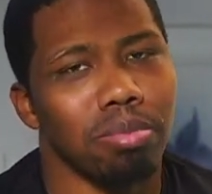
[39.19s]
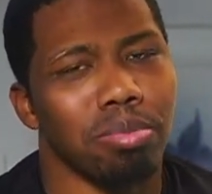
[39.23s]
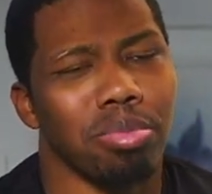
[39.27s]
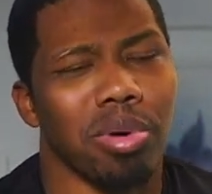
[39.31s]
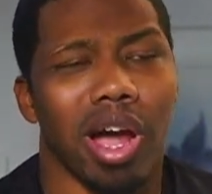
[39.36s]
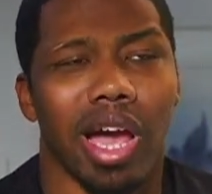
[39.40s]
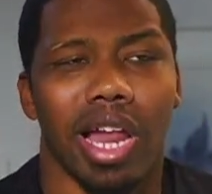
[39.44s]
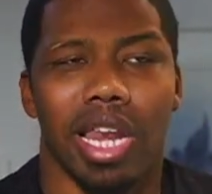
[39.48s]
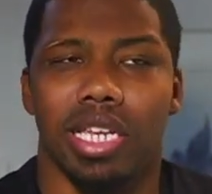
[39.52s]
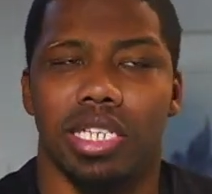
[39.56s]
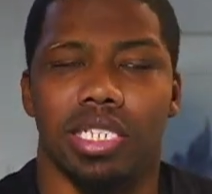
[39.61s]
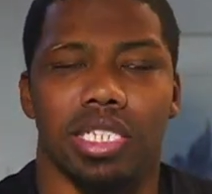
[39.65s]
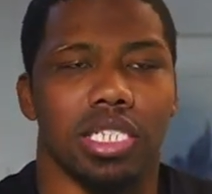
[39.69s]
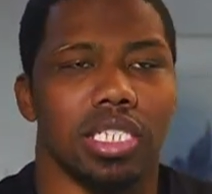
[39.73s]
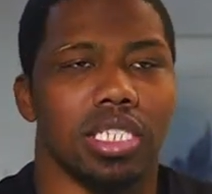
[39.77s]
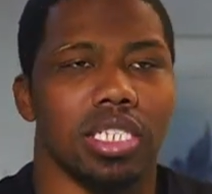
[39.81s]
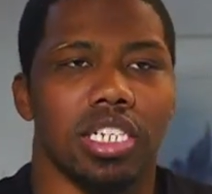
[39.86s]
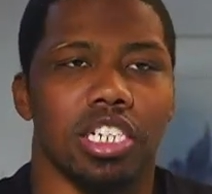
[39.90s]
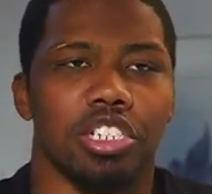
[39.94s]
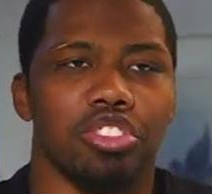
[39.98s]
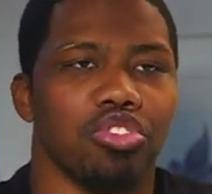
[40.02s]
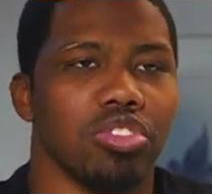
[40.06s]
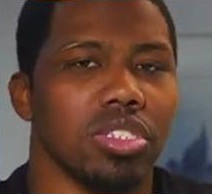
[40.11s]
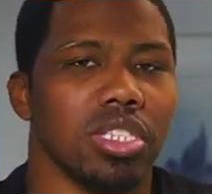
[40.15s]
probably just
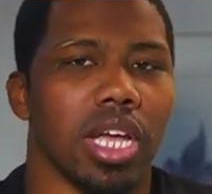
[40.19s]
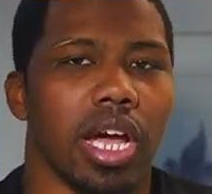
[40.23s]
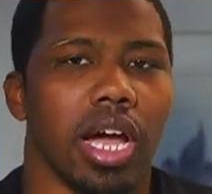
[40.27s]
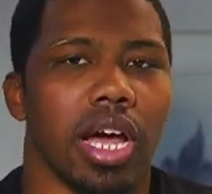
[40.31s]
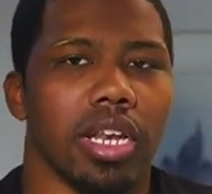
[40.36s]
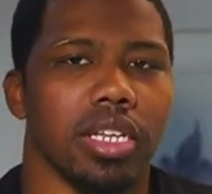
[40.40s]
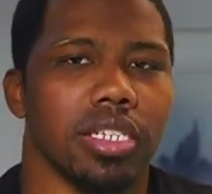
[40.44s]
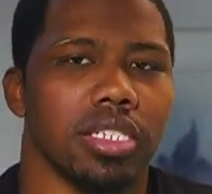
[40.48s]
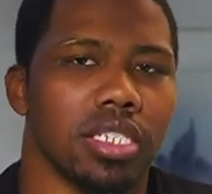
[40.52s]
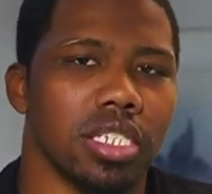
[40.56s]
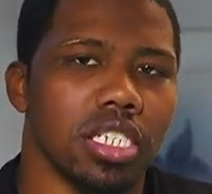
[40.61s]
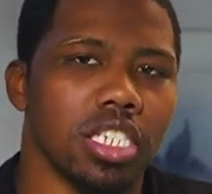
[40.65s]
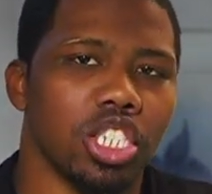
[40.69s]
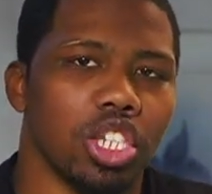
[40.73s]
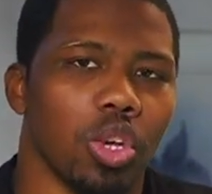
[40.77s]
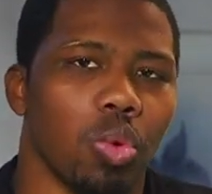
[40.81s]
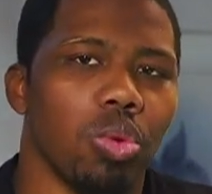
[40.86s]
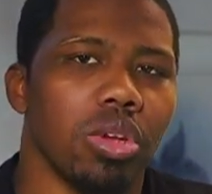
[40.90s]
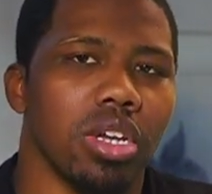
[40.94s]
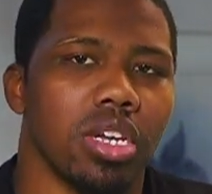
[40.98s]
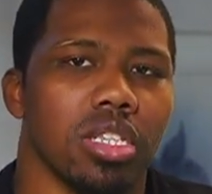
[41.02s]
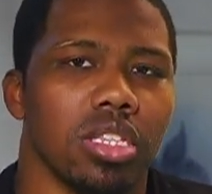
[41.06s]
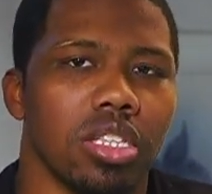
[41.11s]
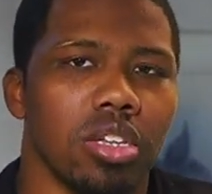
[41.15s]
$100 just so we
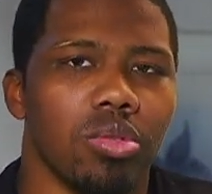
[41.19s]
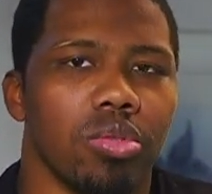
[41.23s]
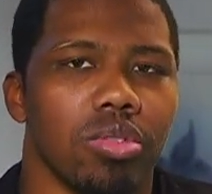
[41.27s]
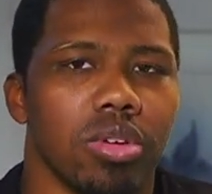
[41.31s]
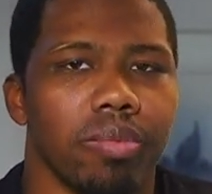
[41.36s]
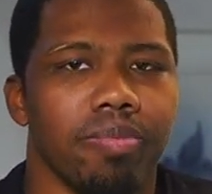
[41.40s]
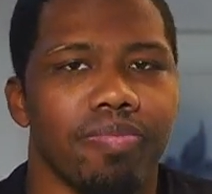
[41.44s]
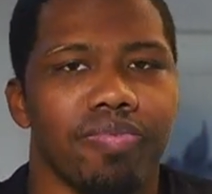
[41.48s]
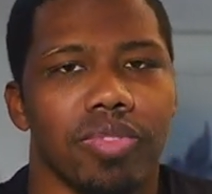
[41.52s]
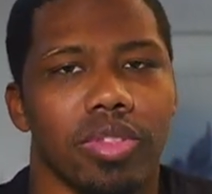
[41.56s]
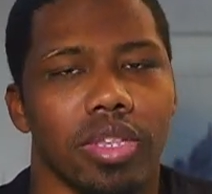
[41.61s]
could do it.